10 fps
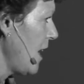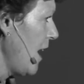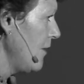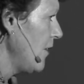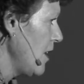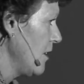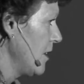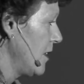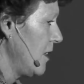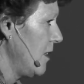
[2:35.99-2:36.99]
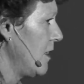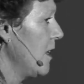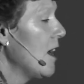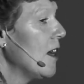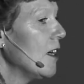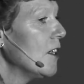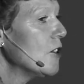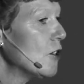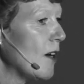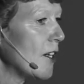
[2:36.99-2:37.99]
to have the answers
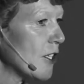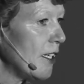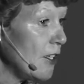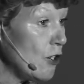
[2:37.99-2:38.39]
to actually